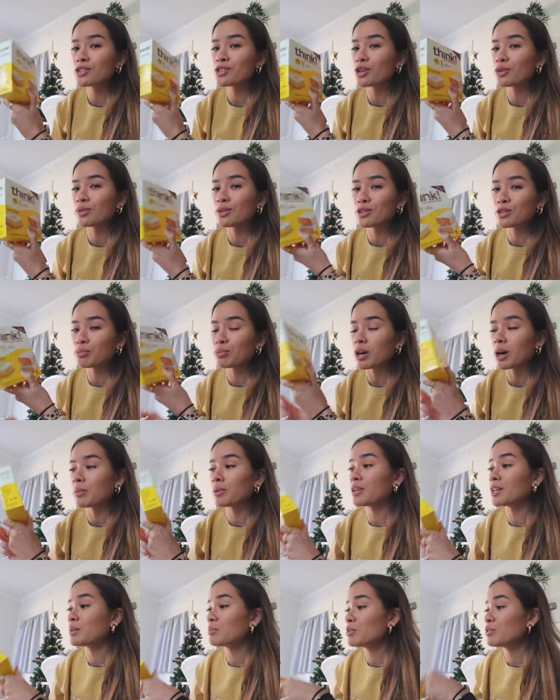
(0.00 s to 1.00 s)
so these are
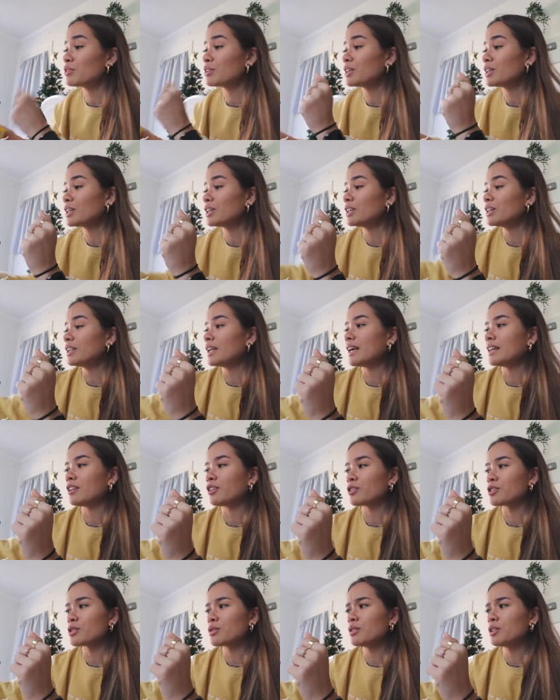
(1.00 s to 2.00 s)
probably gonna be really good, and
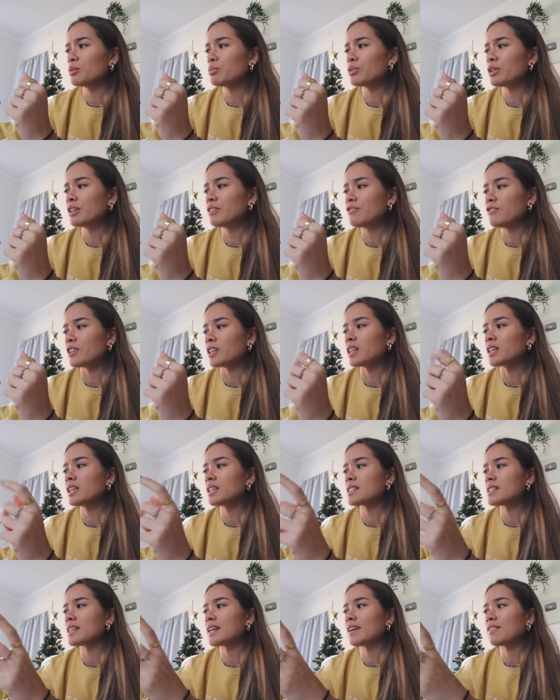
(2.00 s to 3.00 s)
also they're pretty filling
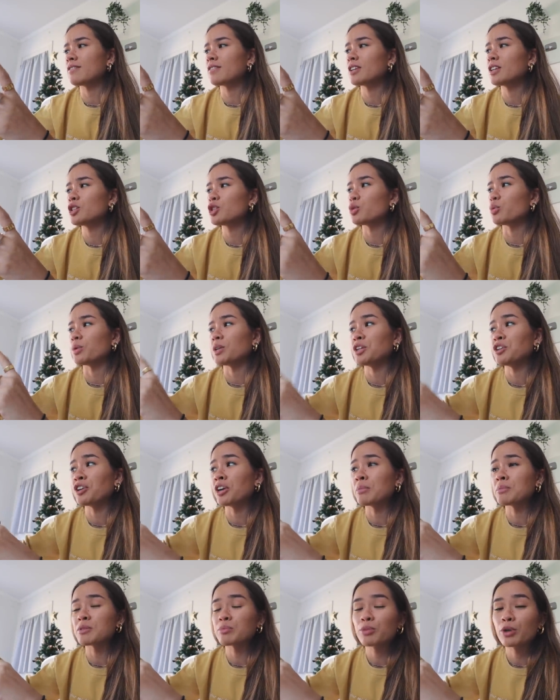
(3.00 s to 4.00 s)
because they have 20
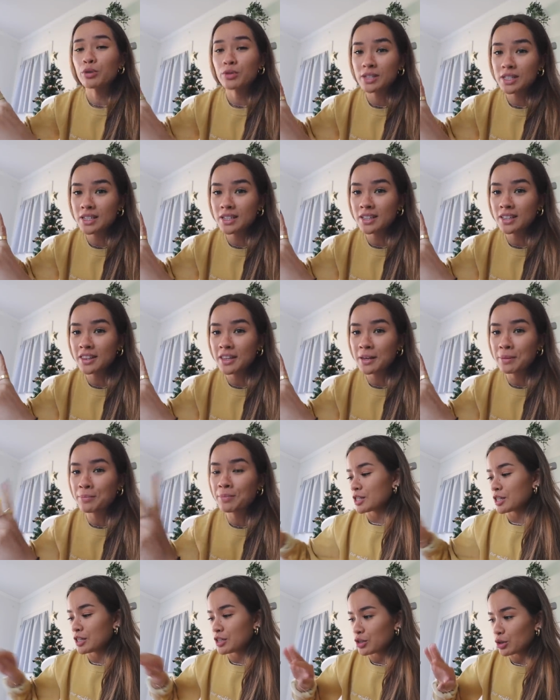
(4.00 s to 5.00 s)
grams of protein in them.
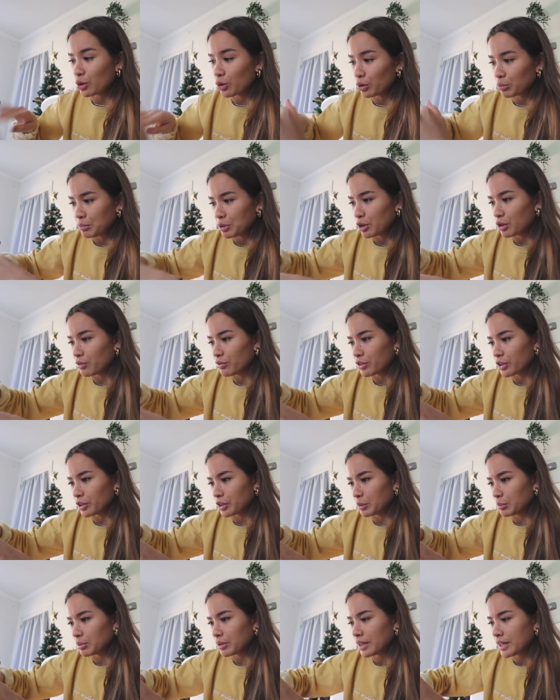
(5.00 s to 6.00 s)
It's good to hold me over on
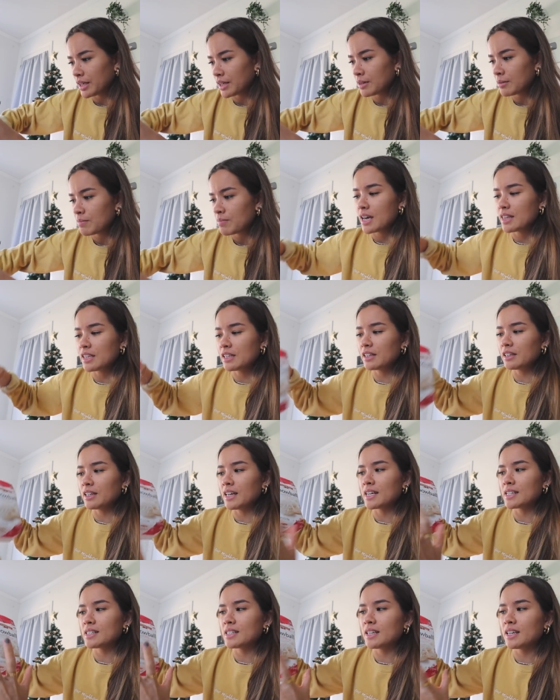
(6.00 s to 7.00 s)
the plane. And then the
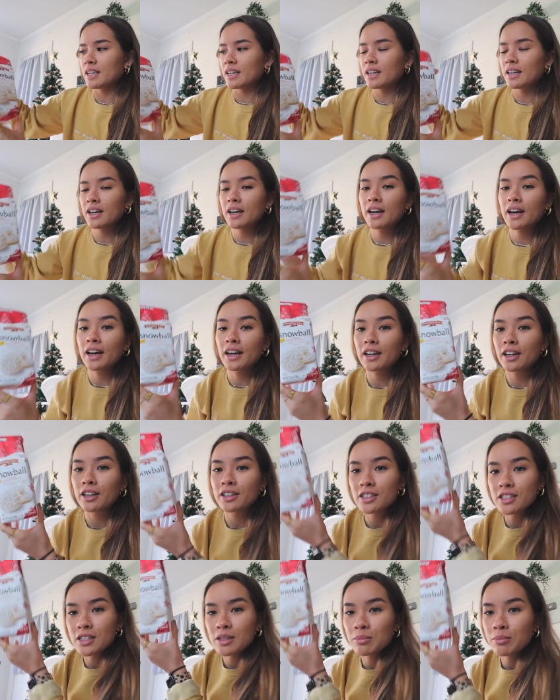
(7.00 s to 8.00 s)
last thing, I
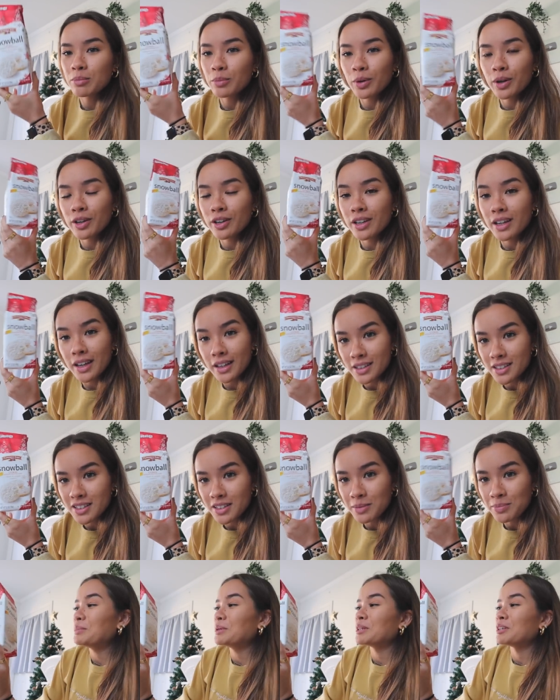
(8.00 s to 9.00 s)
got some, well I already ate
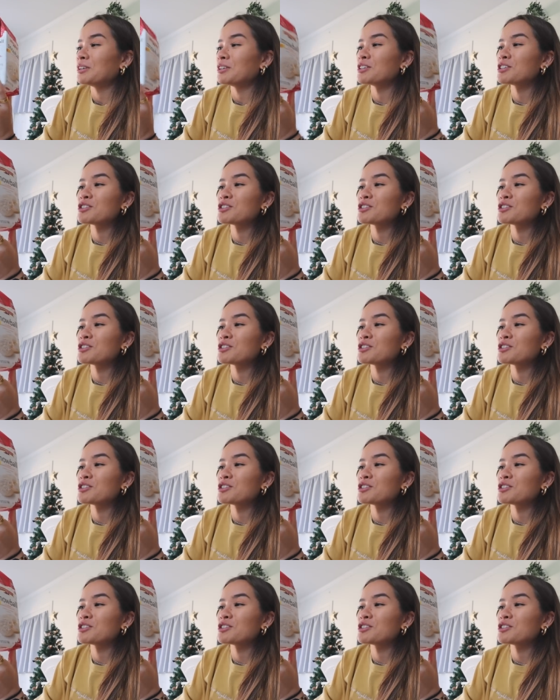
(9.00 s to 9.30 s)
some, but they're the